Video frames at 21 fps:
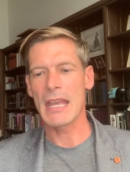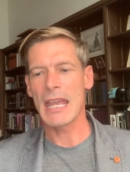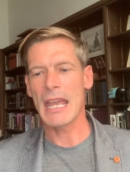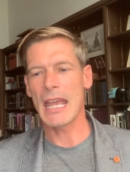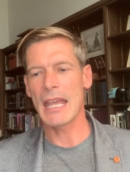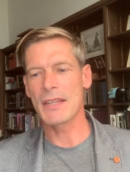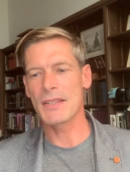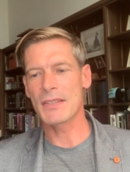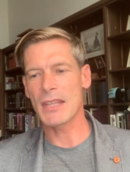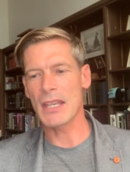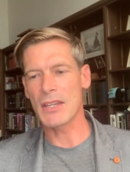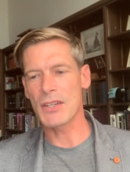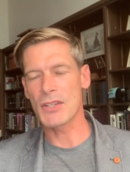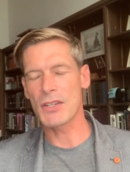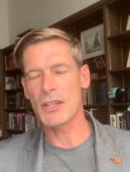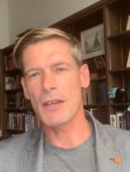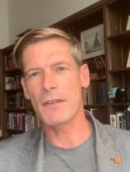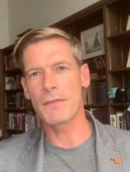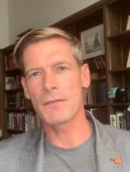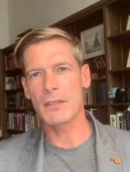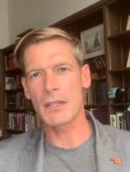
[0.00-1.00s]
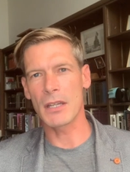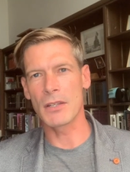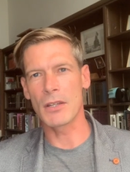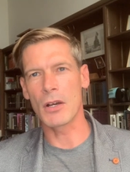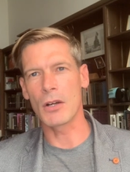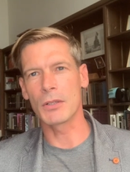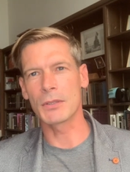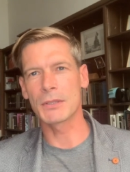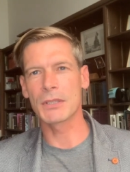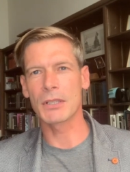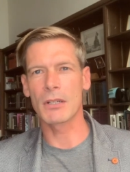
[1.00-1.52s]
as they shift and
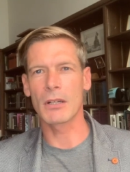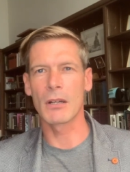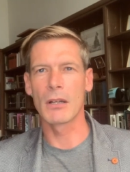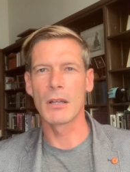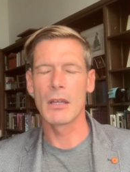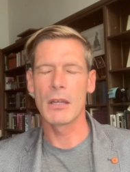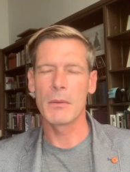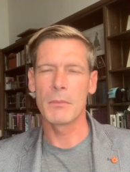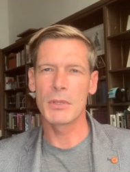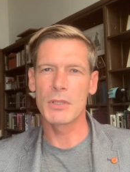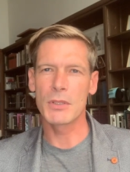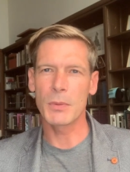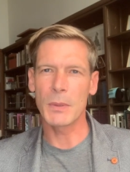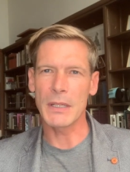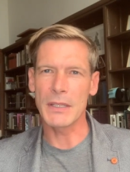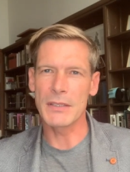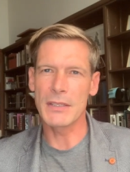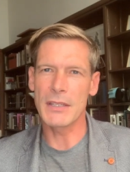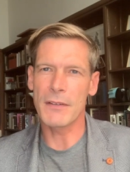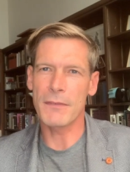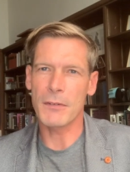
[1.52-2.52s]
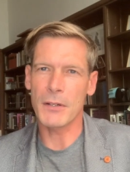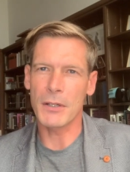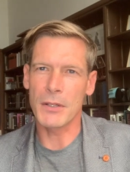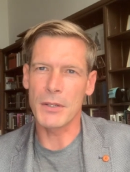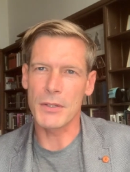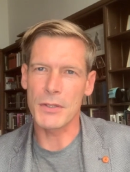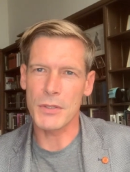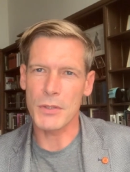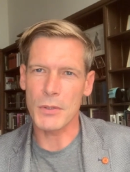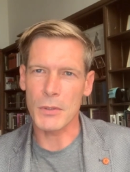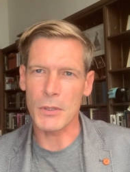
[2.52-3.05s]
alter between different
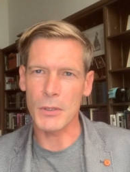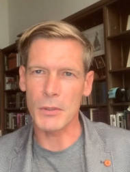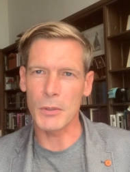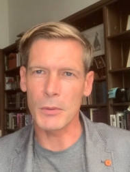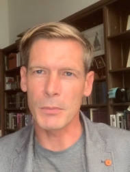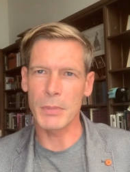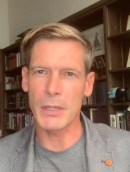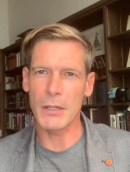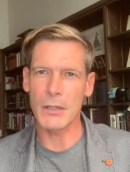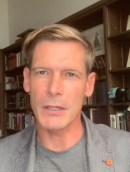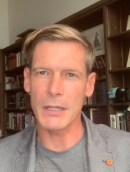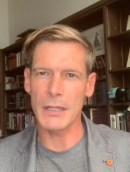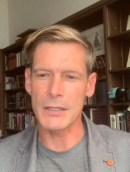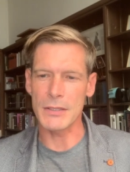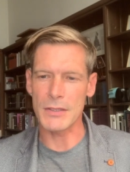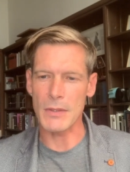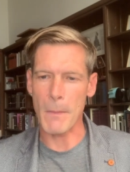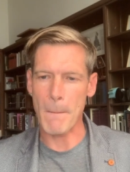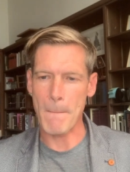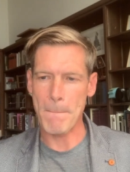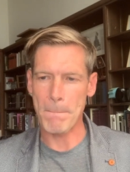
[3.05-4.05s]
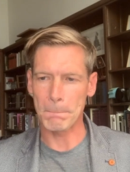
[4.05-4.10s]
historical periods.